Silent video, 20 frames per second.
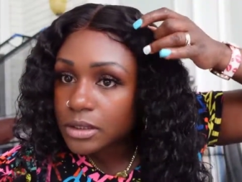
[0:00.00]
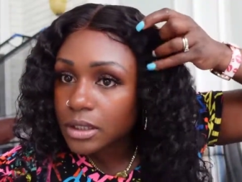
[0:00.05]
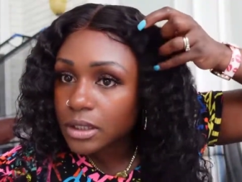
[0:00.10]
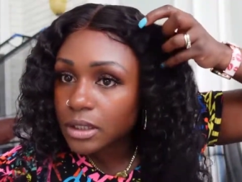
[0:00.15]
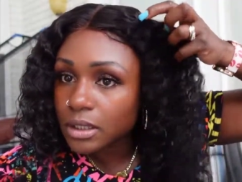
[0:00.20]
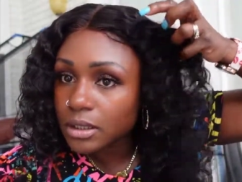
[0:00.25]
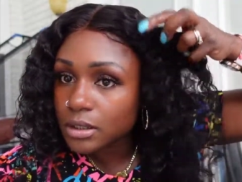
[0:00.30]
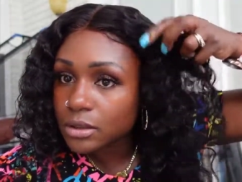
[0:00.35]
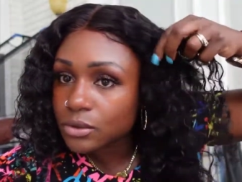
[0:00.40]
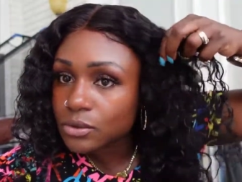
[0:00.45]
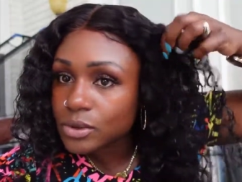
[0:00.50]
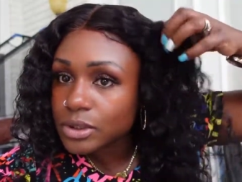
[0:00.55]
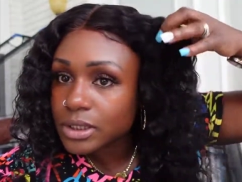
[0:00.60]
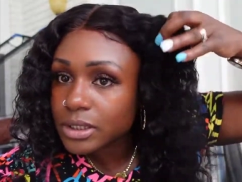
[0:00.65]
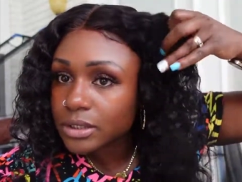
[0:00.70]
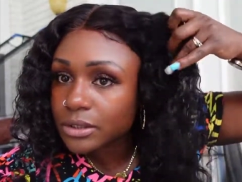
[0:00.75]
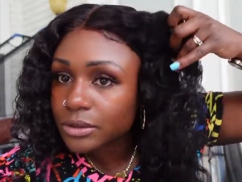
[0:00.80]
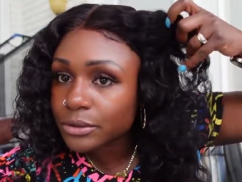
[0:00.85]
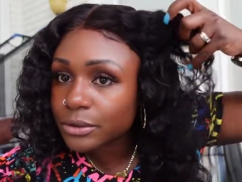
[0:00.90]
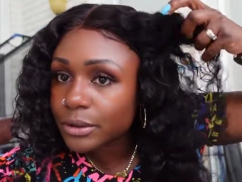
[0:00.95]
to
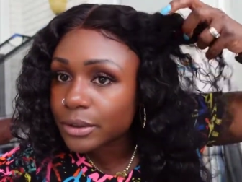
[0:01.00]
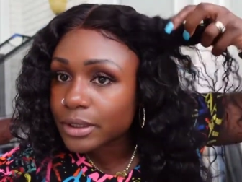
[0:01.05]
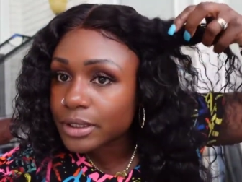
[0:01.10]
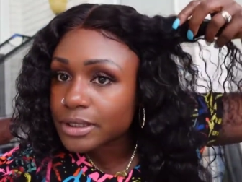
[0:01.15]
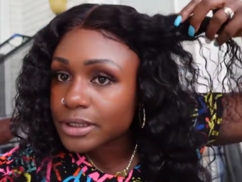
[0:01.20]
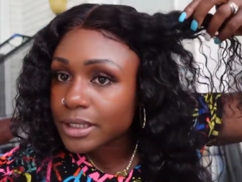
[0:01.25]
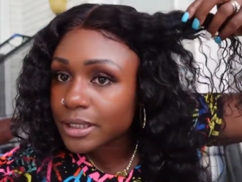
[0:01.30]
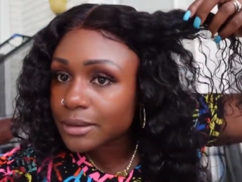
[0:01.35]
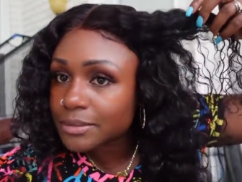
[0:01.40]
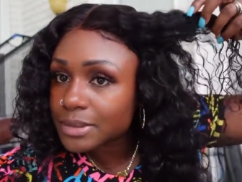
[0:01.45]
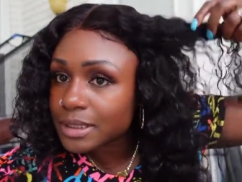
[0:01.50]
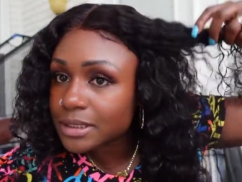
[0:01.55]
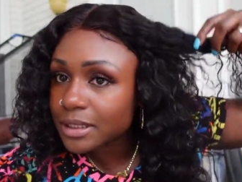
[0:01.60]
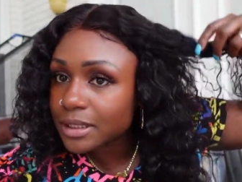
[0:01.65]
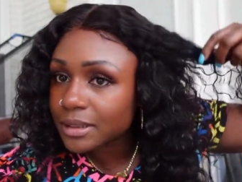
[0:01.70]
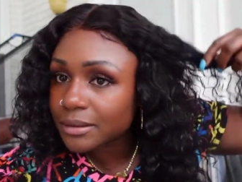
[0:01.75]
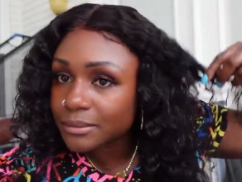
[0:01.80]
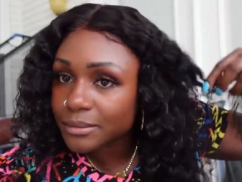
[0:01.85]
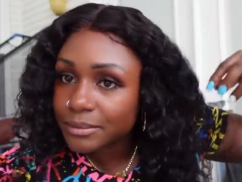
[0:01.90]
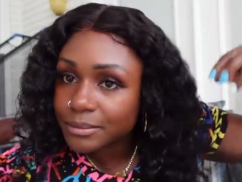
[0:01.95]
loosen the curls up
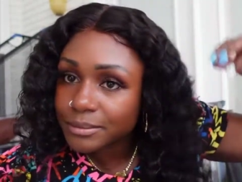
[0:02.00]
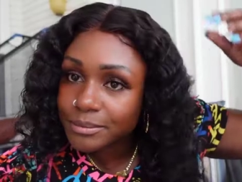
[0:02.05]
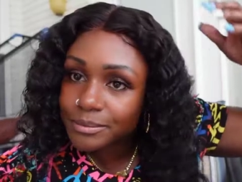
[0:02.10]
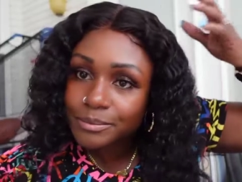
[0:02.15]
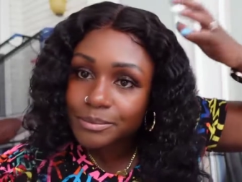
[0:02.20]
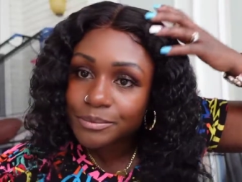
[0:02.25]
some,